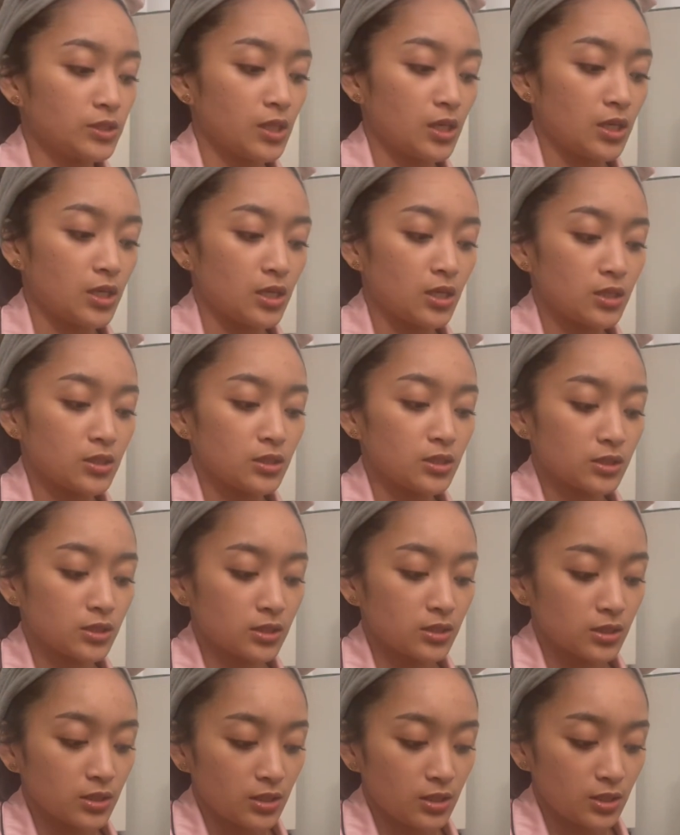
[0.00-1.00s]

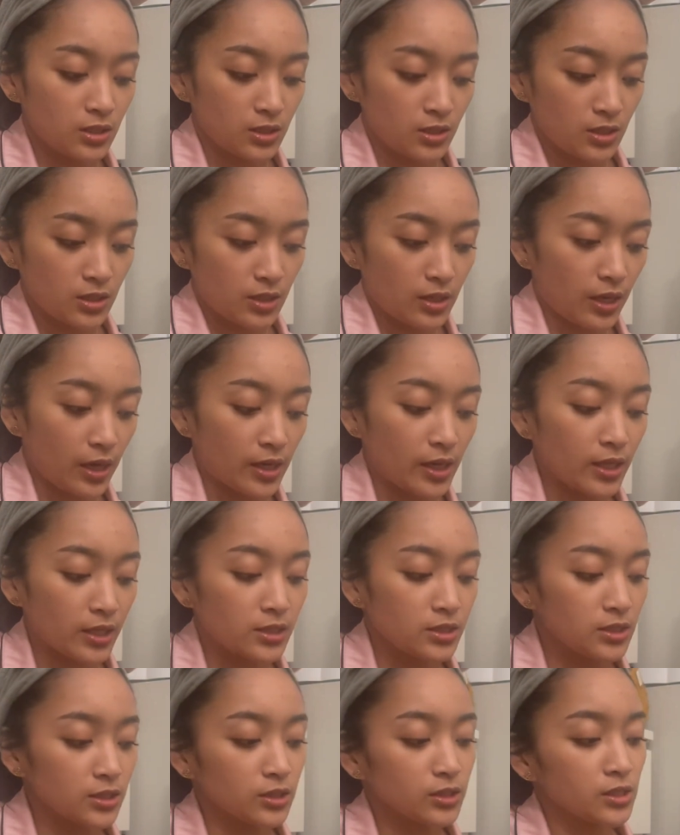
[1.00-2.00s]
keys. And I could
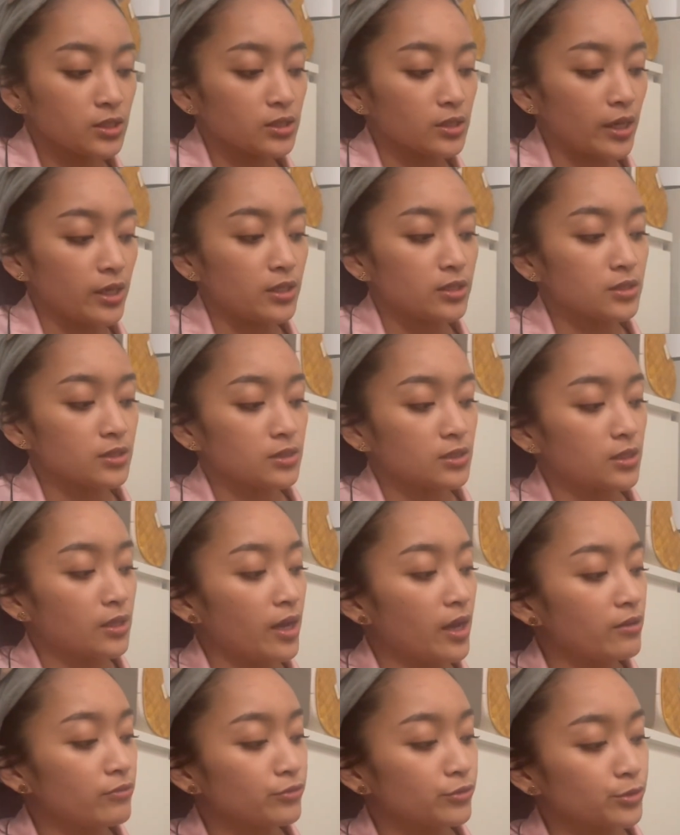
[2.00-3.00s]
still, I still
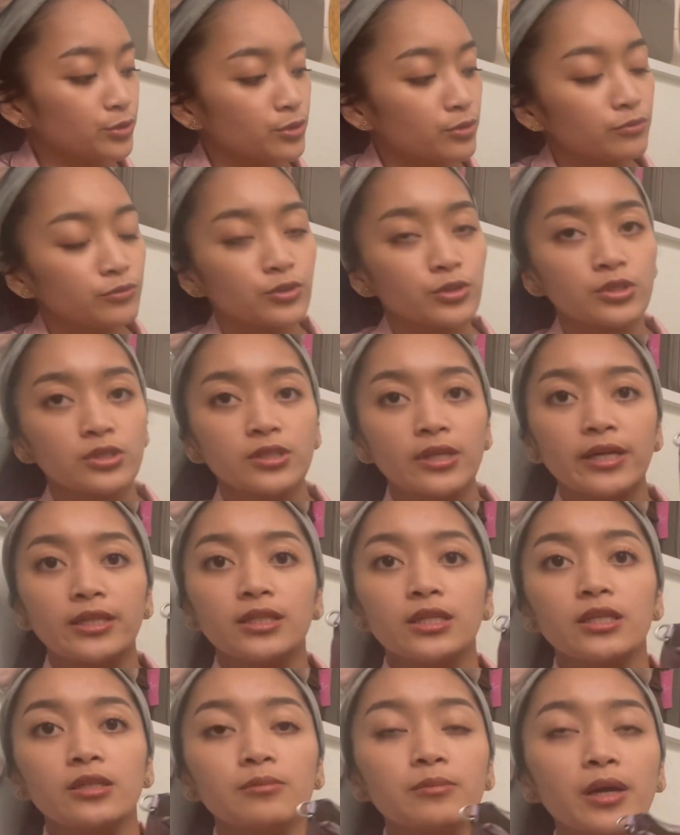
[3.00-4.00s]
have room to slide
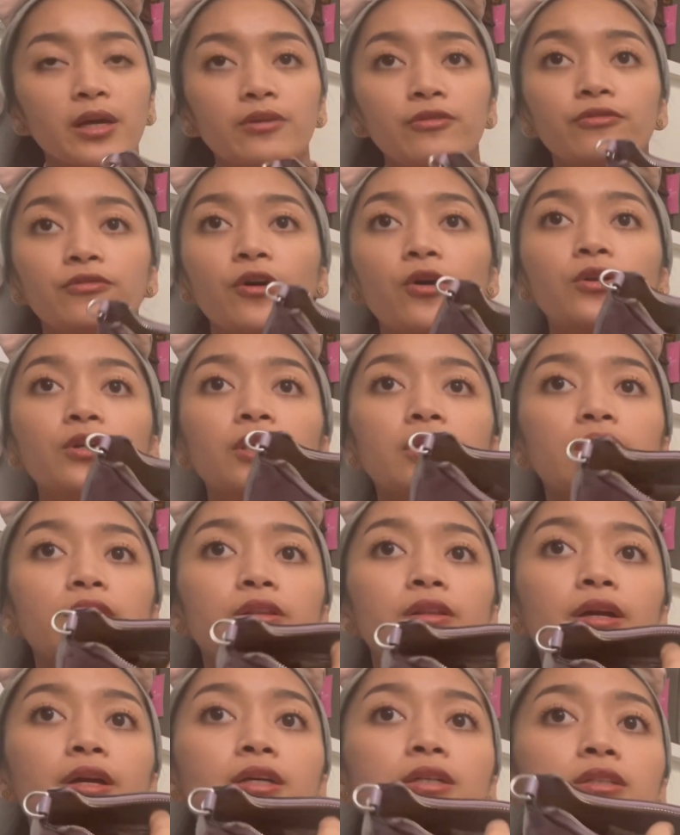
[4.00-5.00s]
in my phone in
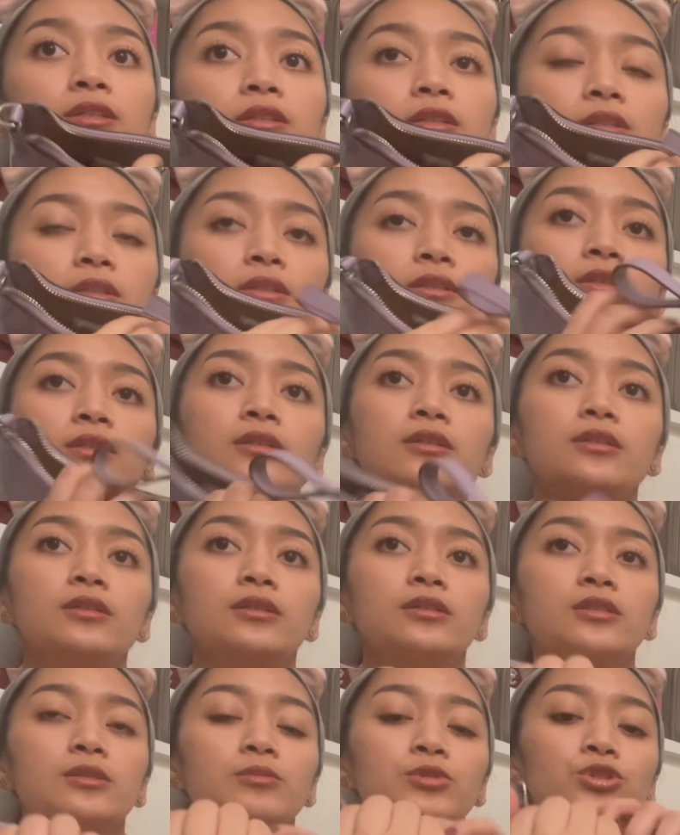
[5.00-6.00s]
there.
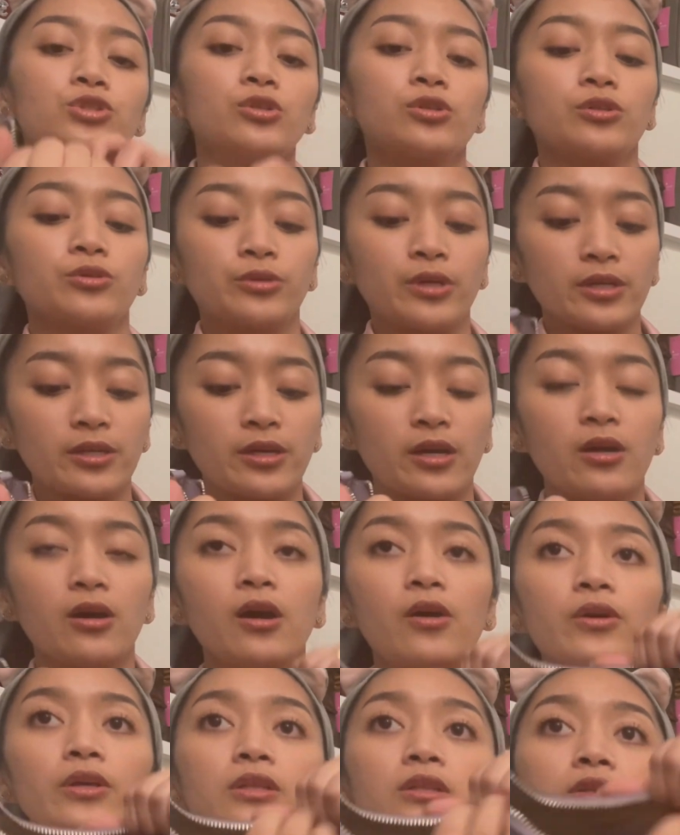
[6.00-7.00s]
So I'm going to show you right now
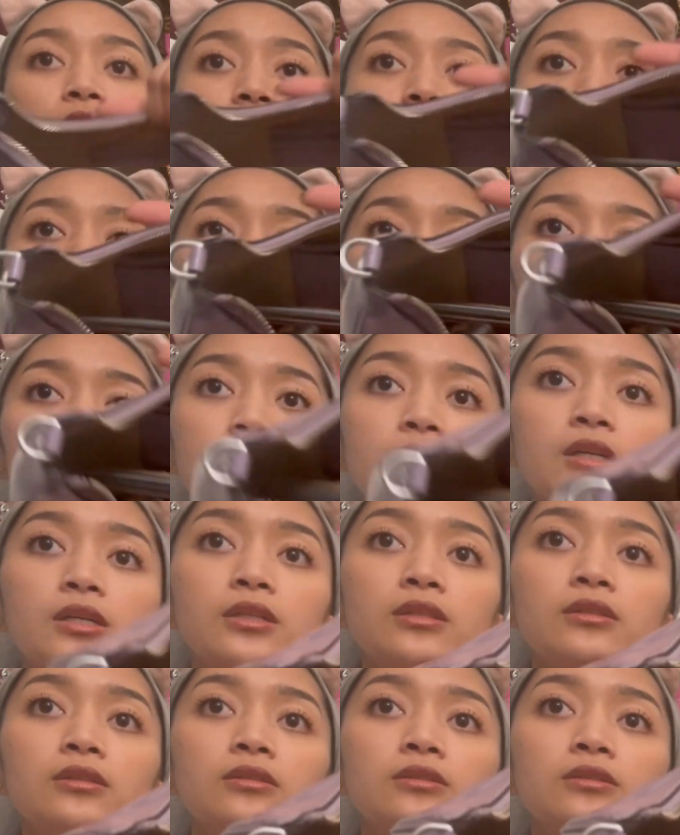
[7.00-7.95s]
how it looks inside.